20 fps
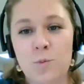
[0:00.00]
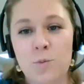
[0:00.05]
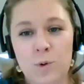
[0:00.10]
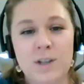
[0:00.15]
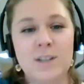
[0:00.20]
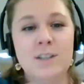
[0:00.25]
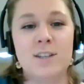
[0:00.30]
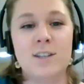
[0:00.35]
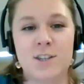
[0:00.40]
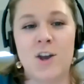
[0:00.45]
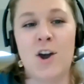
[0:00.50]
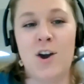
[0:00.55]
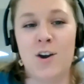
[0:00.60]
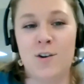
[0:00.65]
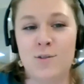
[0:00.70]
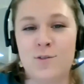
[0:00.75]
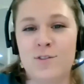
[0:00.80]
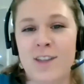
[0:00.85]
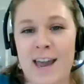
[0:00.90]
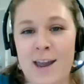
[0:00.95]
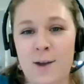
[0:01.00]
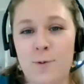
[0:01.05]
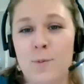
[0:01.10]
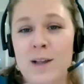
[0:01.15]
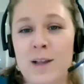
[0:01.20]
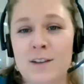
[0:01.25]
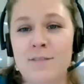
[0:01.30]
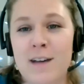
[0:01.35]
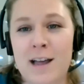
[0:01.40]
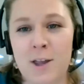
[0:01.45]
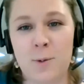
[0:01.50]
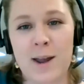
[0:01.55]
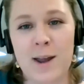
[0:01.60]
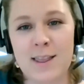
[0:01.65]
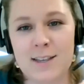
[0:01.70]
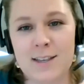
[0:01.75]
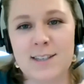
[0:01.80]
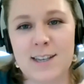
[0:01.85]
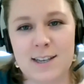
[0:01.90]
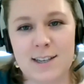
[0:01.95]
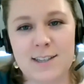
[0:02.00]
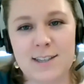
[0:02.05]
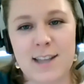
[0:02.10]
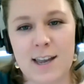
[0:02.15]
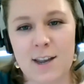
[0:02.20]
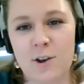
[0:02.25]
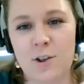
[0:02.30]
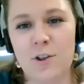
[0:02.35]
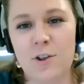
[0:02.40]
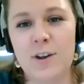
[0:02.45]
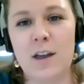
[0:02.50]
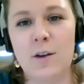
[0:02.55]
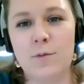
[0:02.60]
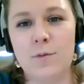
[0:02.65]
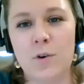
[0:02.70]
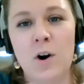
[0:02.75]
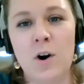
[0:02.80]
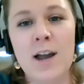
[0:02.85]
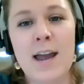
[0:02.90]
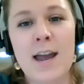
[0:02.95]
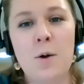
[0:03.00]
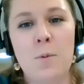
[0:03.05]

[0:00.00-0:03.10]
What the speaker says: will evaluate the skills that you're looking for,